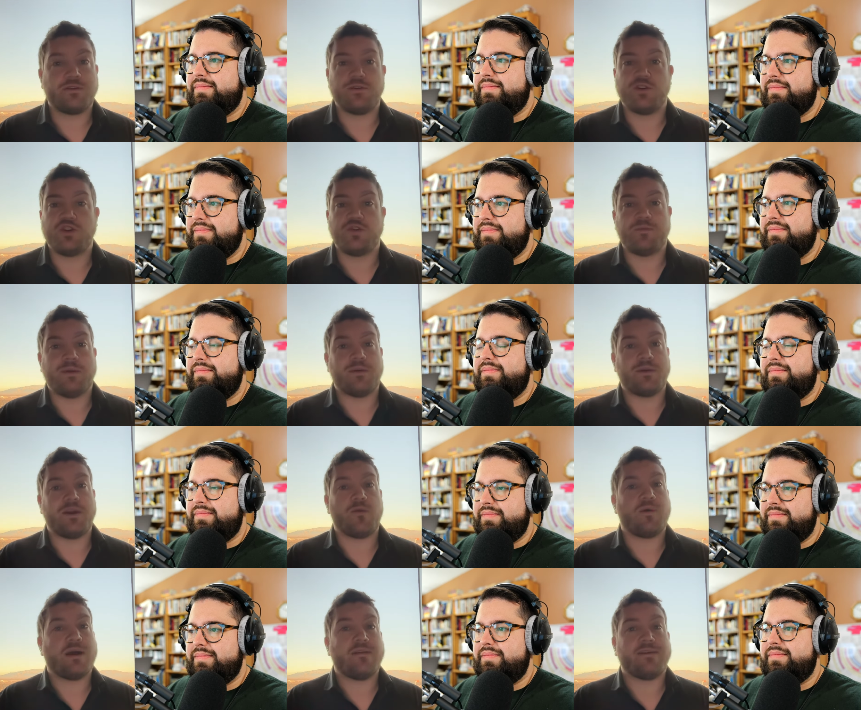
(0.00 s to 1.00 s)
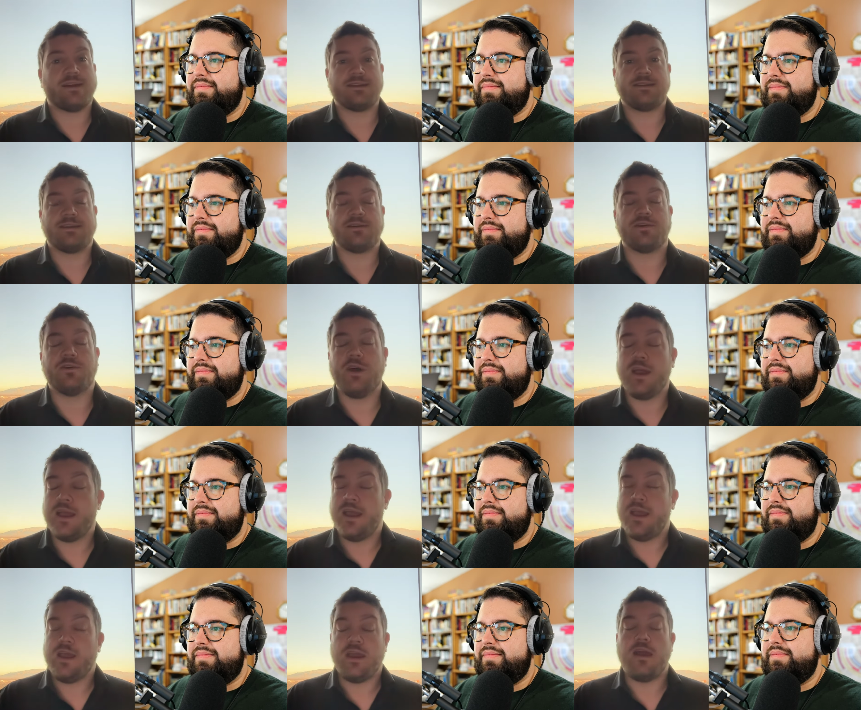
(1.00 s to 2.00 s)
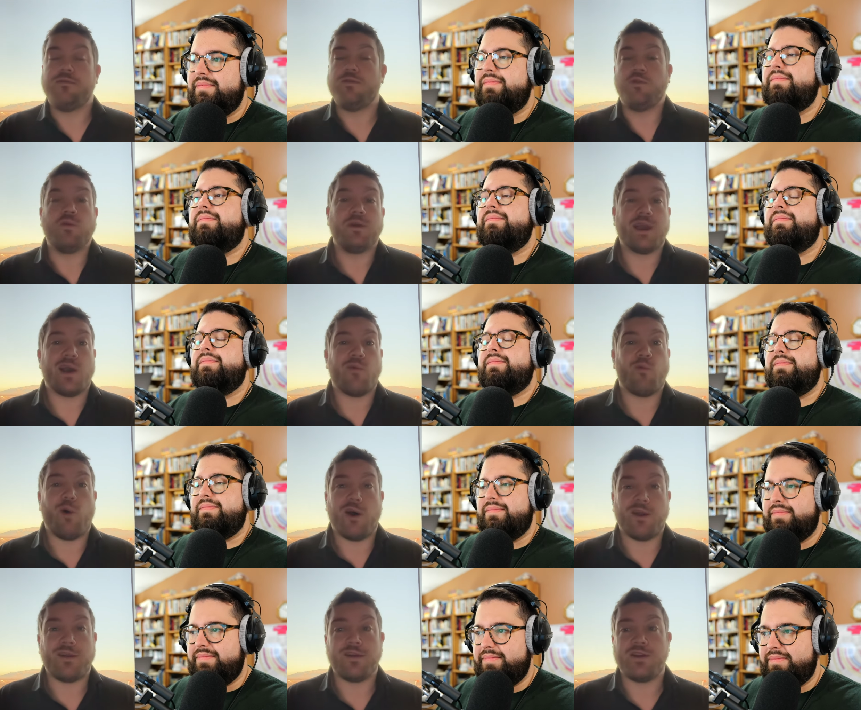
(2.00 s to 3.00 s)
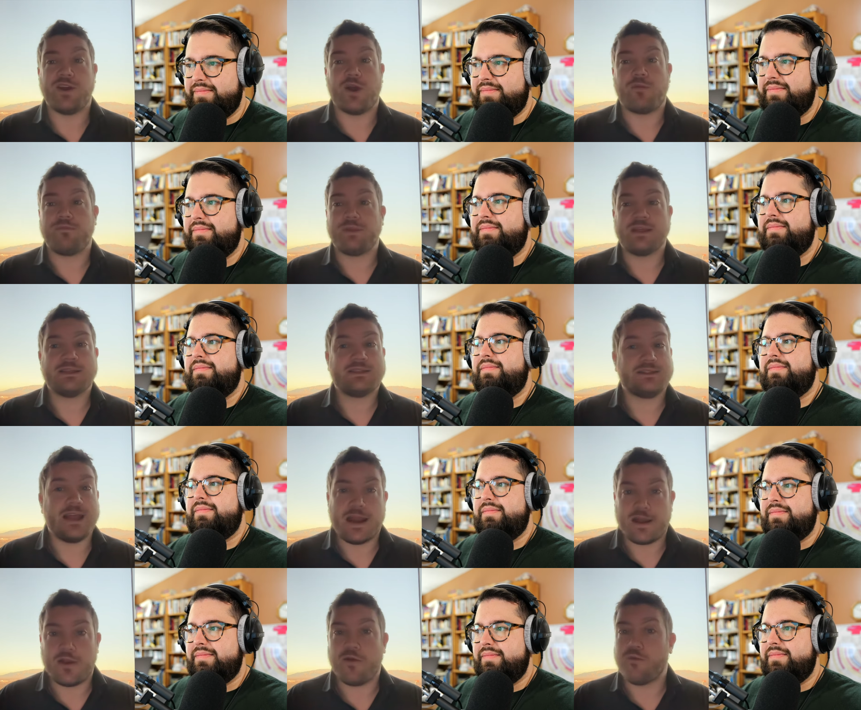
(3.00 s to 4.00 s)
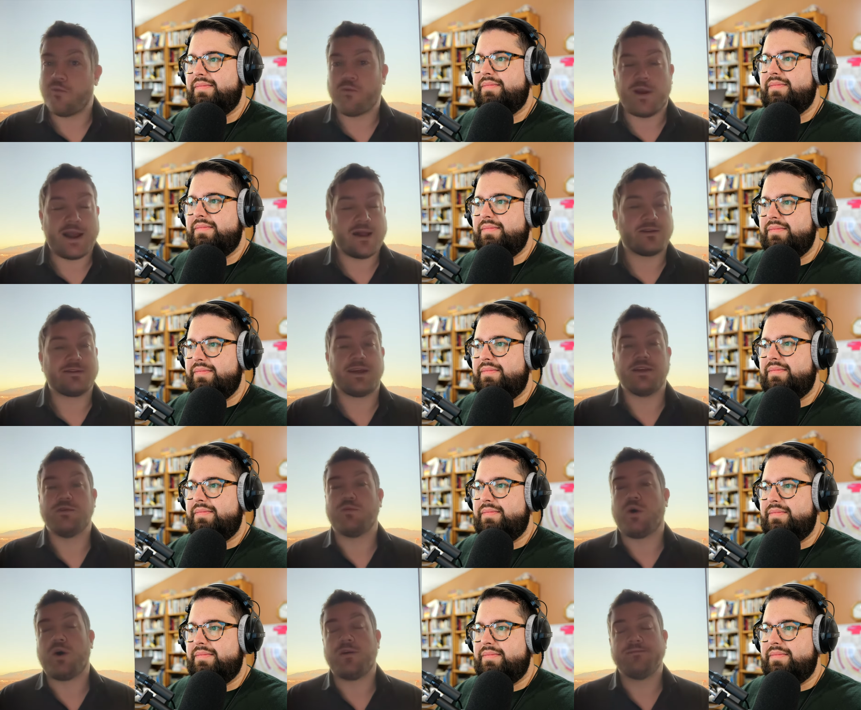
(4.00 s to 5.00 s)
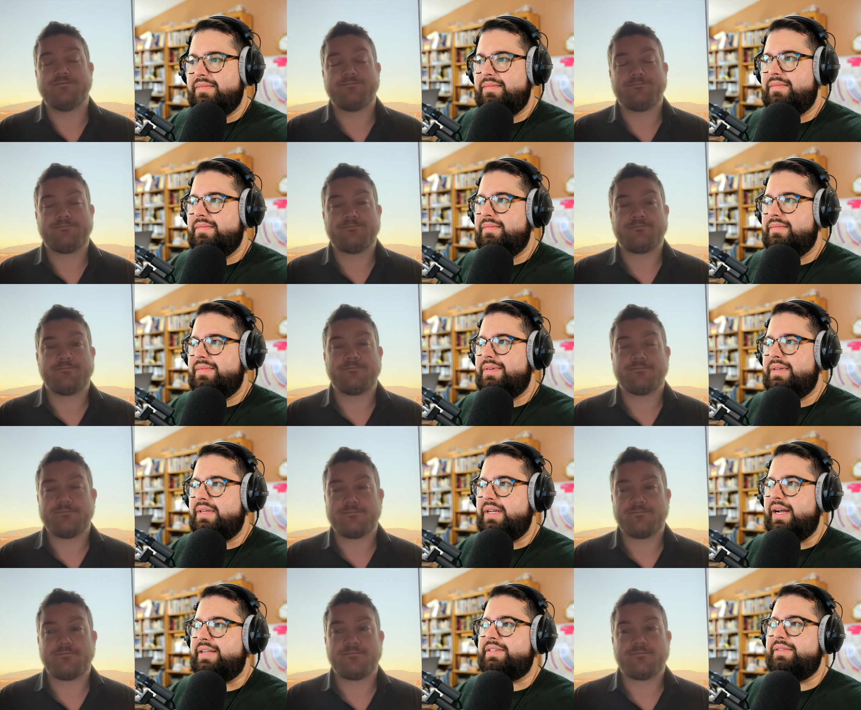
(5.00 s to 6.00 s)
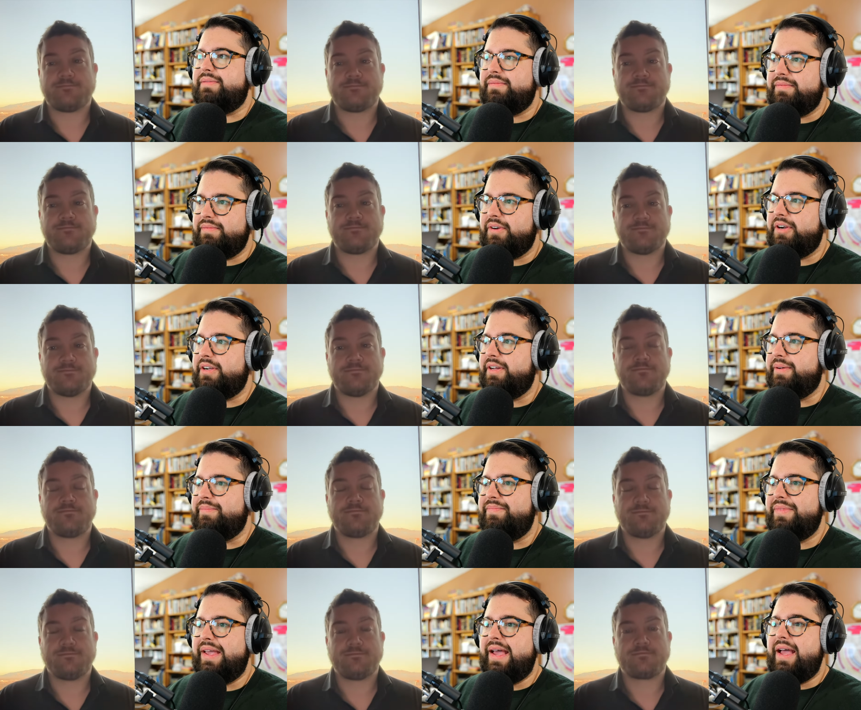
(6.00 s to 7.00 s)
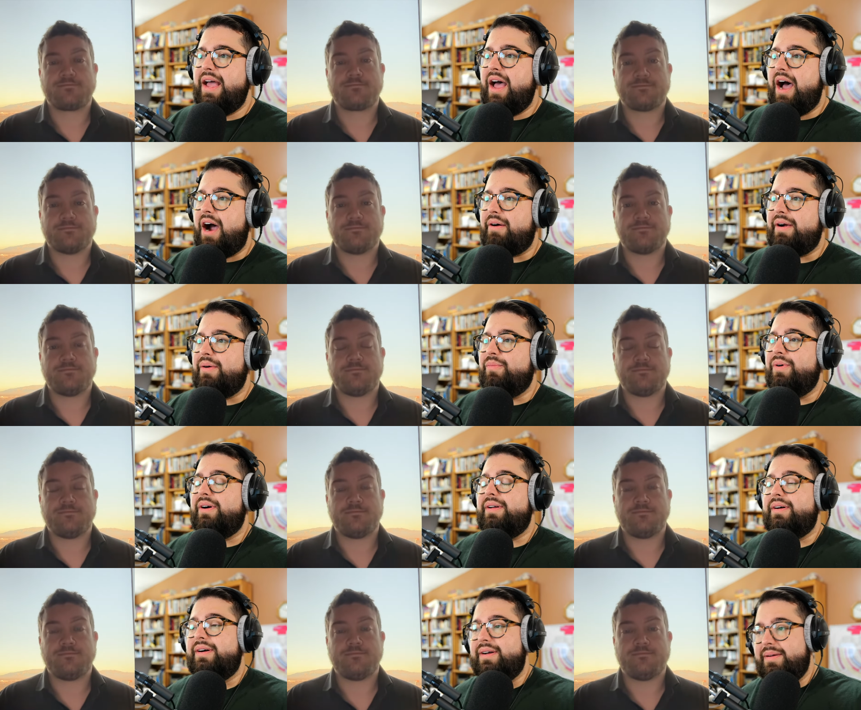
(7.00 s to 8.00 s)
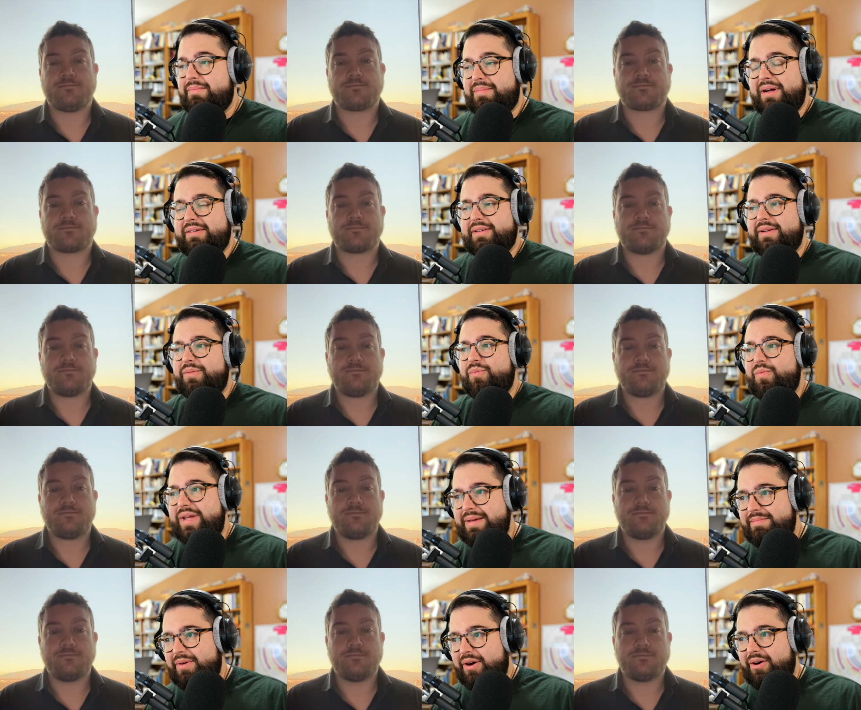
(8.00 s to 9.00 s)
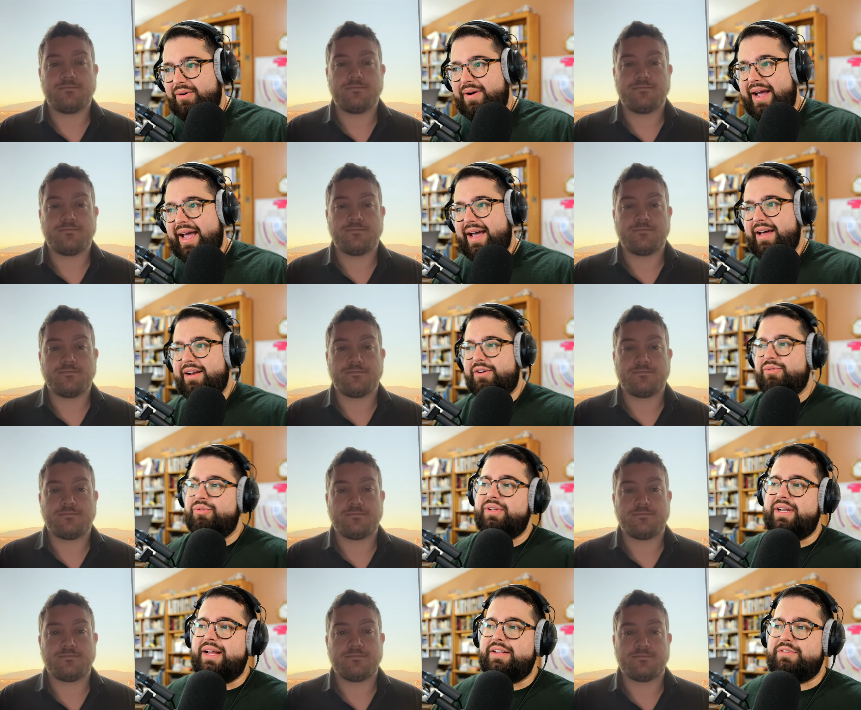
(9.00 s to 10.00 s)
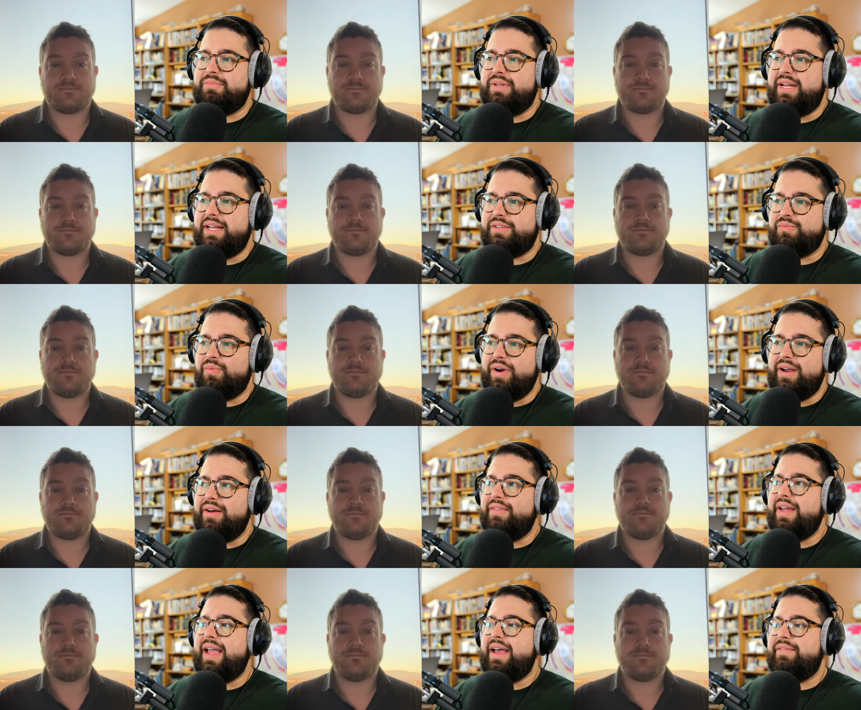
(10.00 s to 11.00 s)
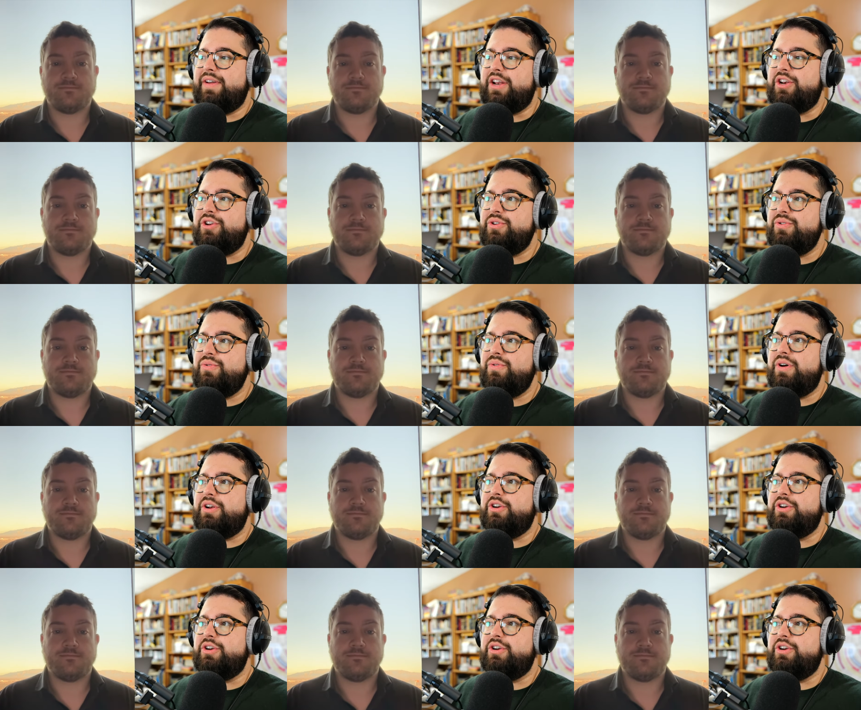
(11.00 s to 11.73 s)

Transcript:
Speaker 1: so you should be able to get a Wi-Fi signal if you can get one. You know, standing right outside your wall.
Speaker 2: Gotcha. Very good. All right. Well, Belkin Wemo had a cool announcement as well. They have a new